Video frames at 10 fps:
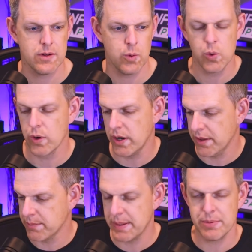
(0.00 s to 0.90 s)
or
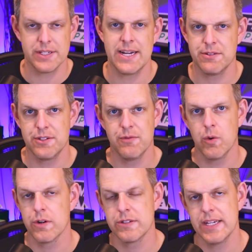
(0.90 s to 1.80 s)
other people announce
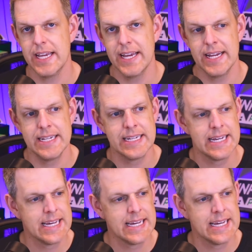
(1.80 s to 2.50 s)
divorce. And